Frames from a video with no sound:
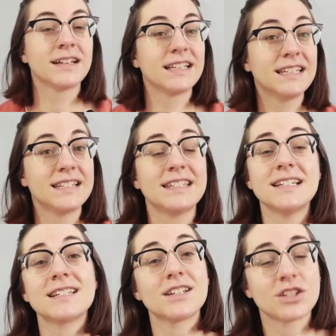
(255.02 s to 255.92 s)
This
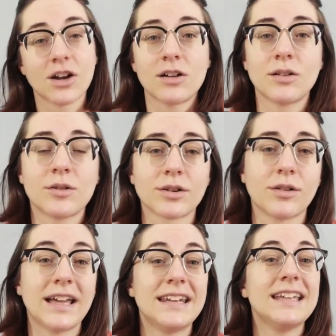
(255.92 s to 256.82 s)
is a tall
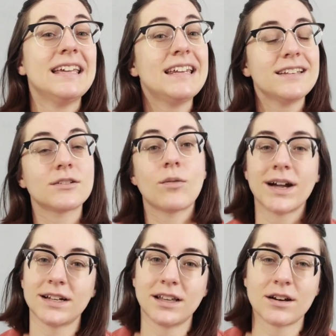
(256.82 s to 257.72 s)
order and it is
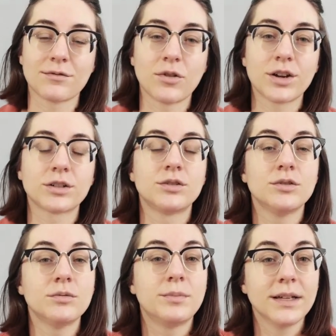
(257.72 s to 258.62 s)
quite a lot of work
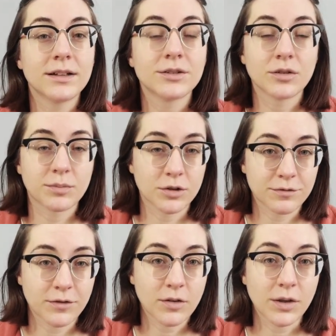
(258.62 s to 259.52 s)
to build your
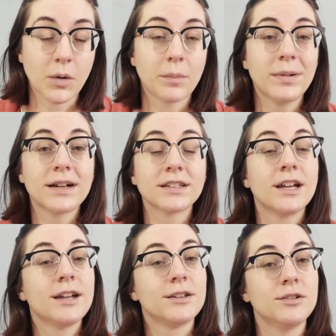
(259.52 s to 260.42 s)
portfolio, but
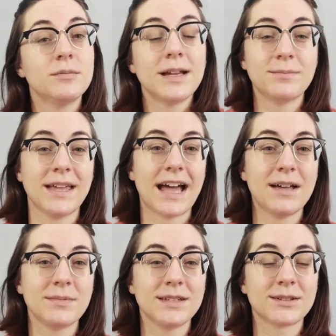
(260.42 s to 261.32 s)
you might be
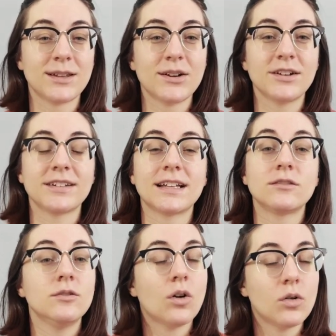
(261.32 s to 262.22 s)
happy to learn
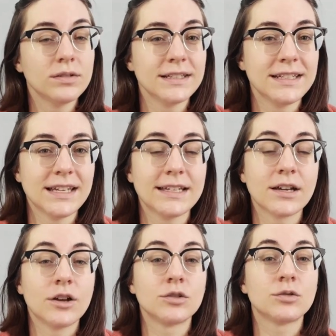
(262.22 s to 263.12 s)
that you only need
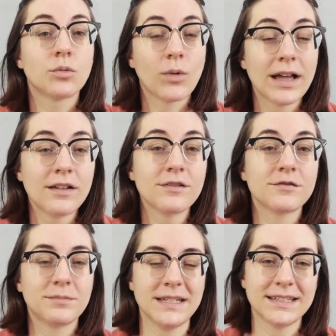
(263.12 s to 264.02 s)
twelve
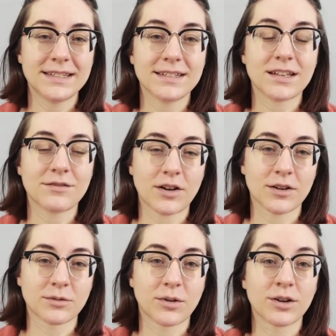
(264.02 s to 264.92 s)
pieces of
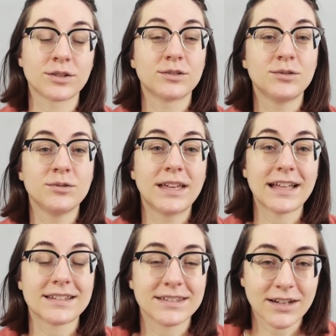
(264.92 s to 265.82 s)
artwork to
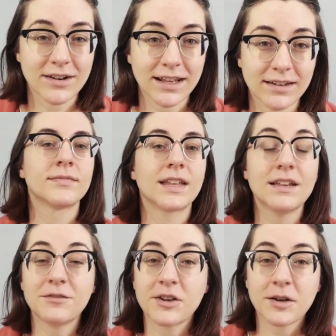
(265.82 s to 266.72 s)
get started.
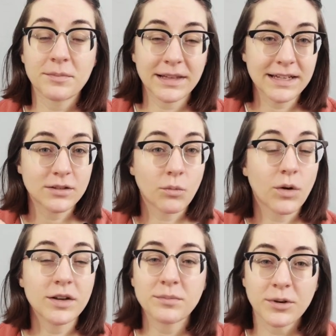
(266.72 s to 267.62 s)
If you complete
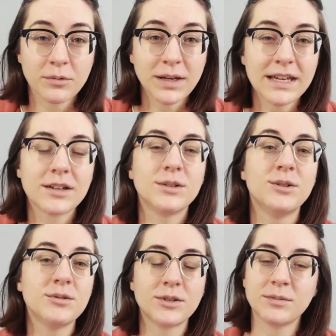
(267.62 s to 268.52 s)
one per week,
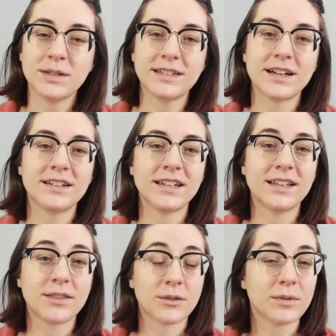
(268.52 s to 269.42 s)
you could be done
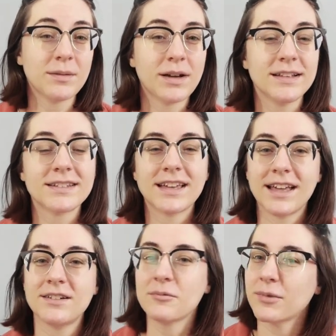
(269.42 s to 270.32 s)
in three months
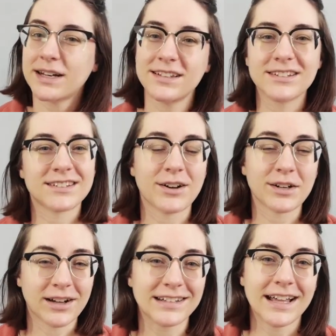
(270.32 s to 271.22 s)
and ready to
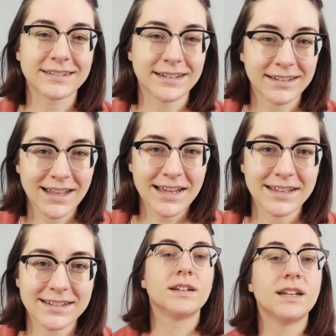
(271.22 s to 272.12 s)
start contacting
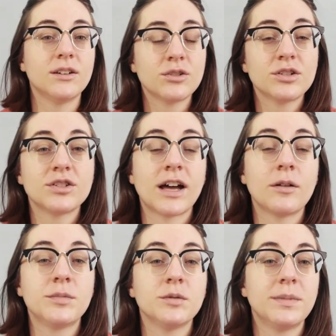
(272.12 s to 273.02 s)
clients. In order to
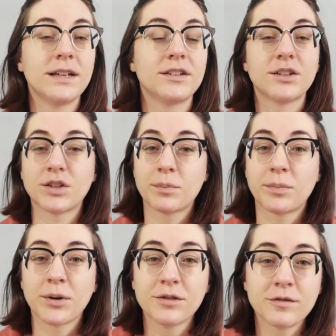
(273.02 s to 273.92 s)
help you build the
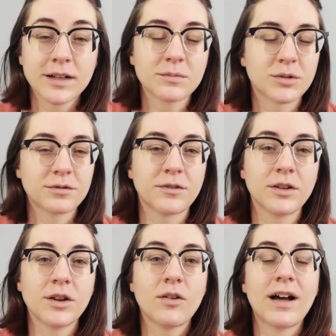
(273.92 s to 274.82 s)
perfect
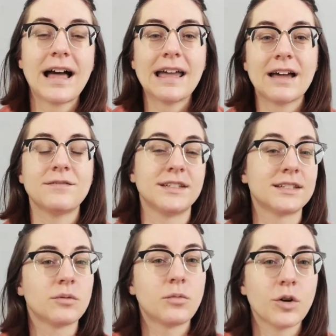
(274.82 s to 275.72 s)
portfolio, I have
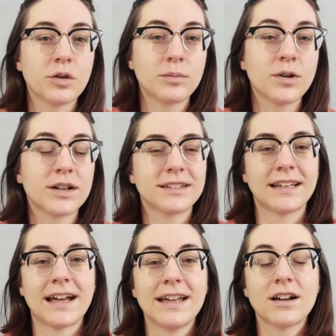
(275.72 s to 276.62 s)
this workbook
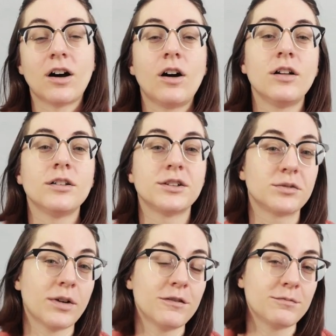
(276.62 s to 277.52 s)
that I call the
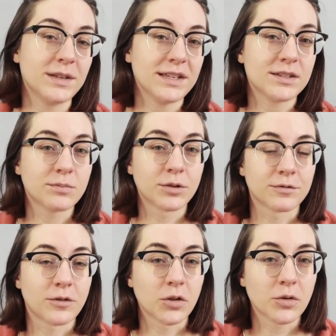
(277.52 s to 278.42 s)
twelve piece
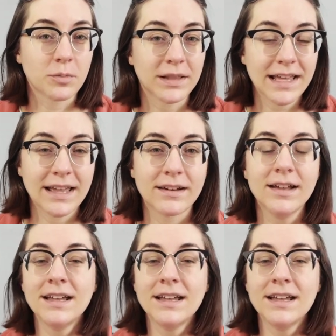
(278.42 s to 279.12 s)
portfolio plan.